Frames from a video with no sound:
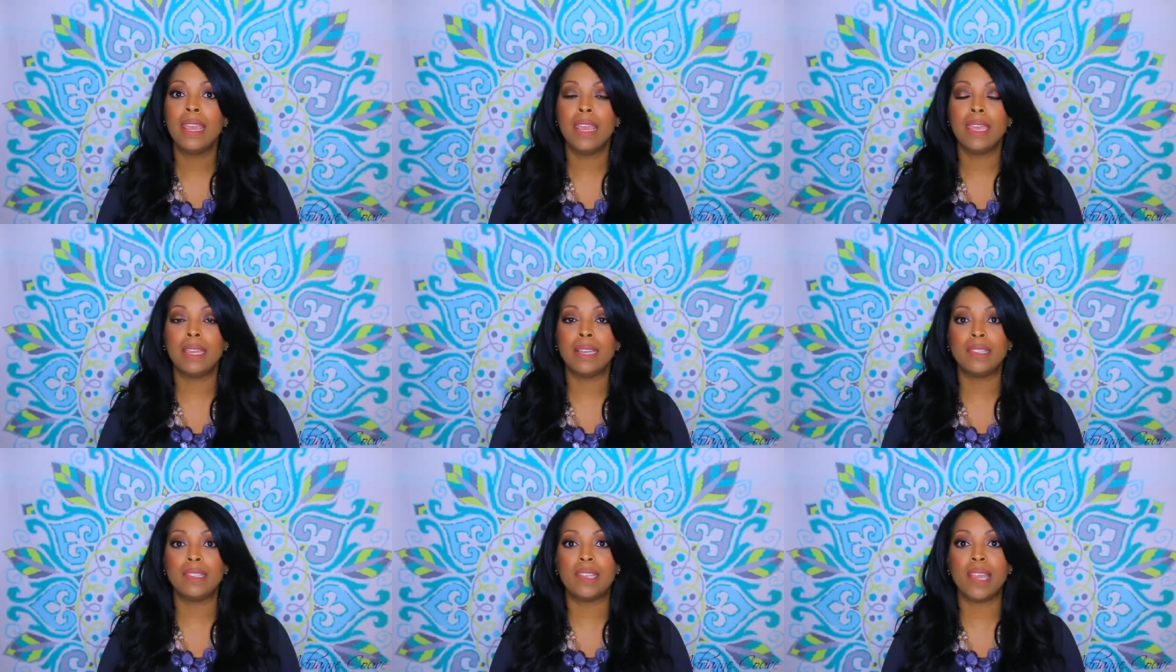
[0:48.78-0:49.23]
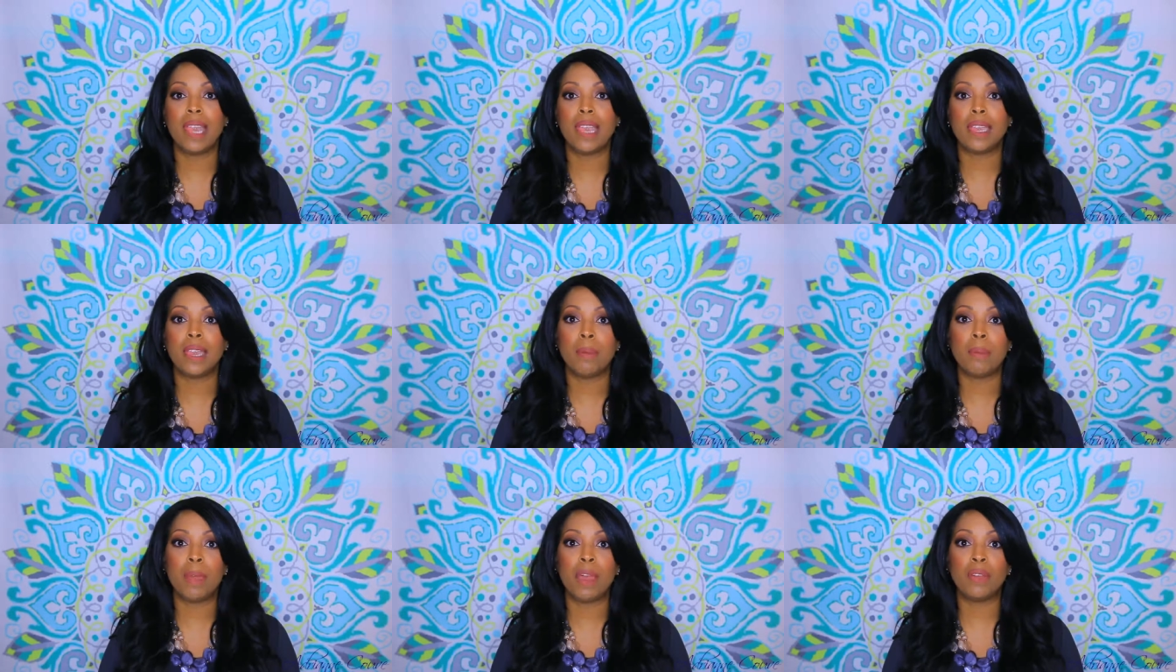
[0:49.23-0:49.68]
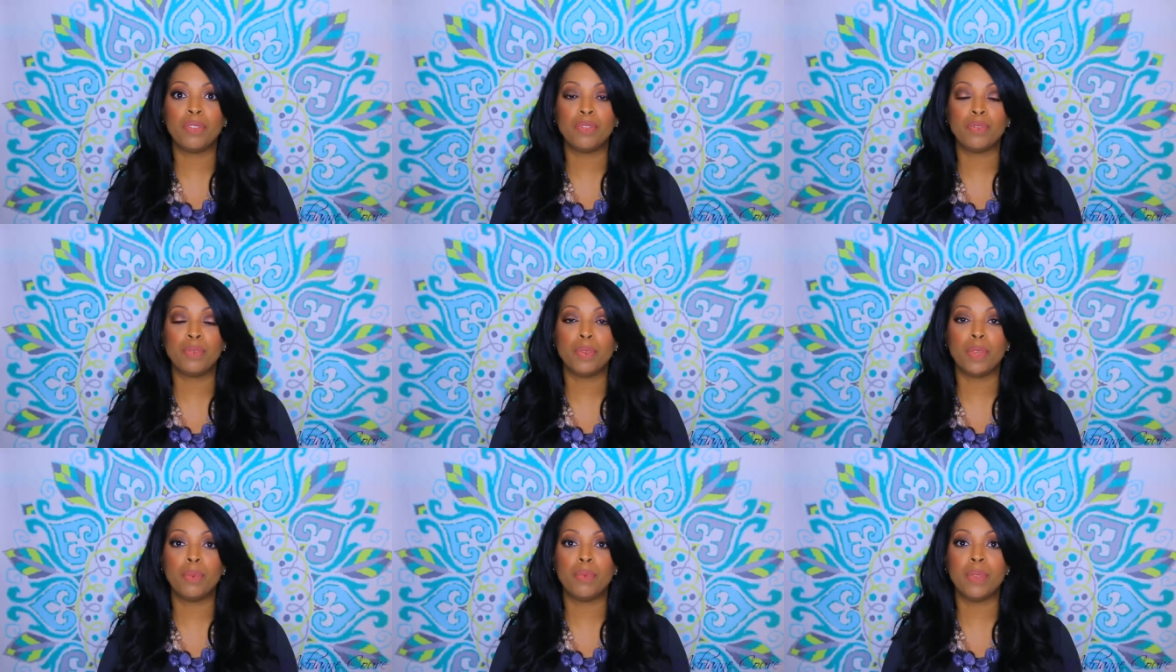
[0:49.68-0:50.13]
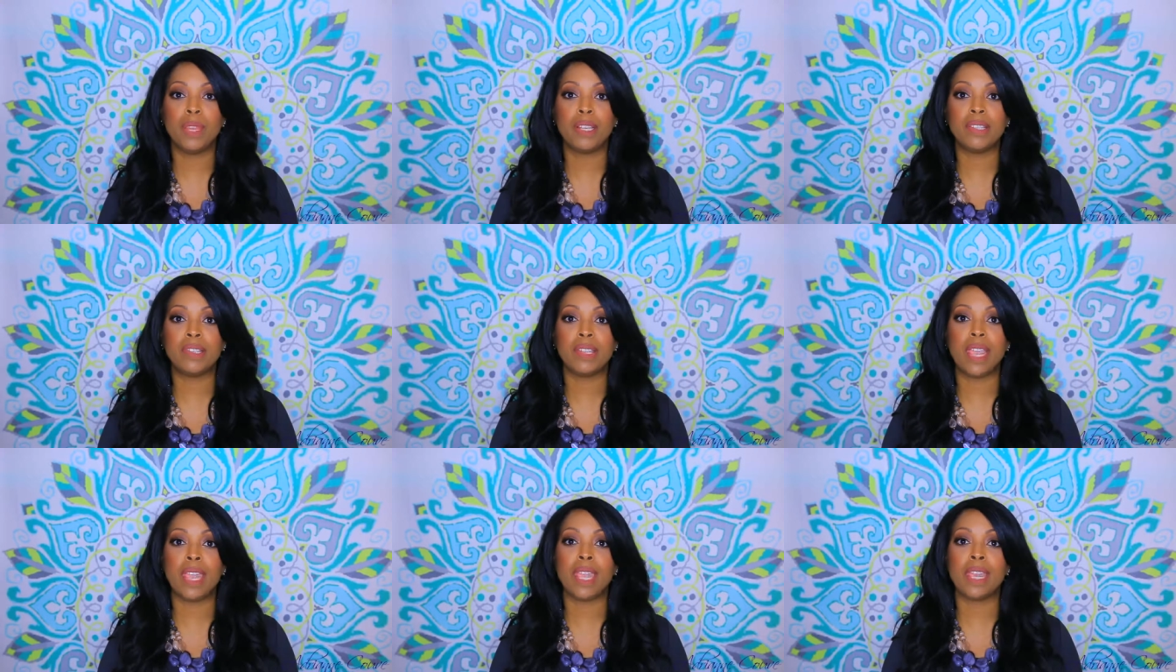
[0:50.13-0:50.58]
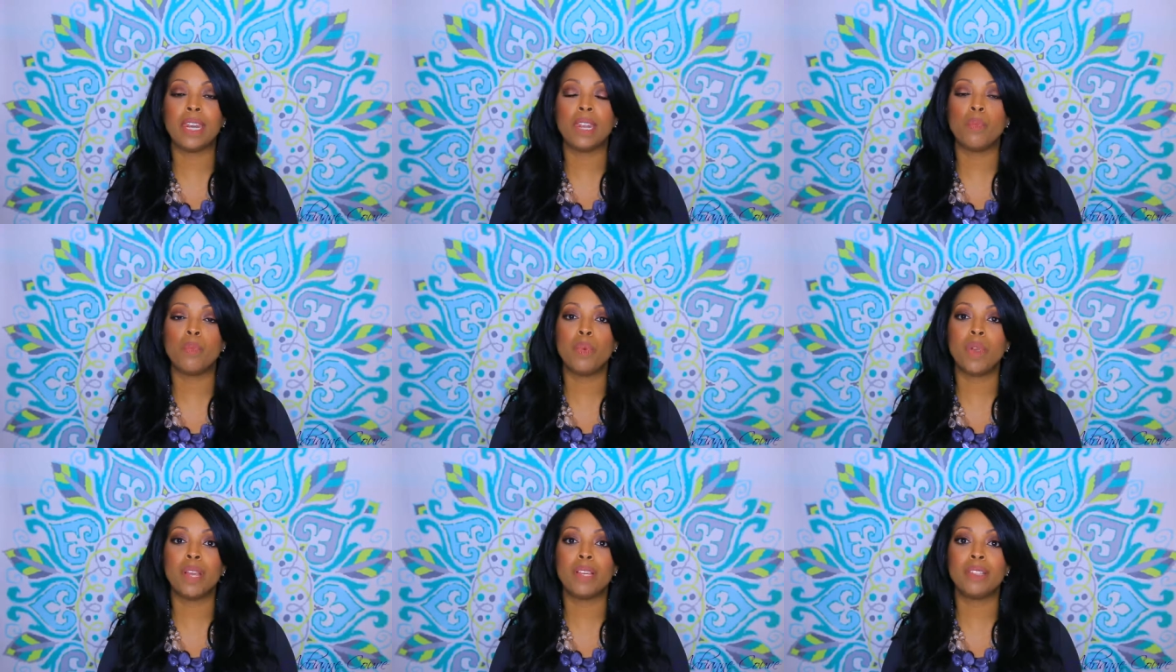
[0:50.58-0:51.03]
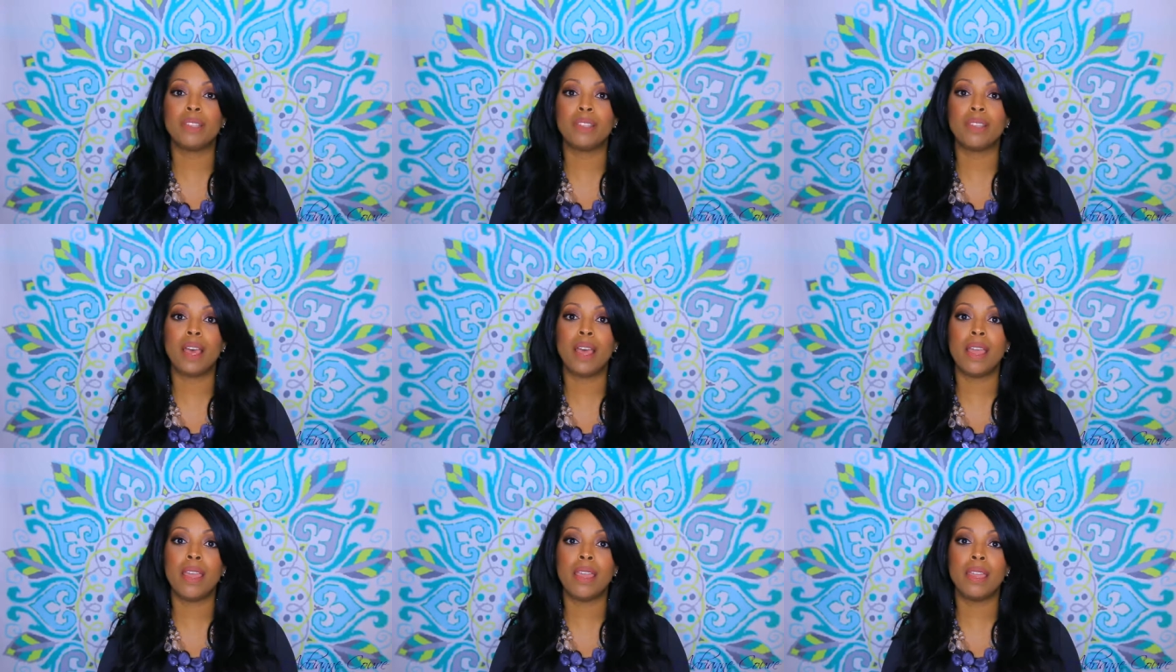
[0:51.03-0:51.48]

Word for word: it could take about three weeks, and it was the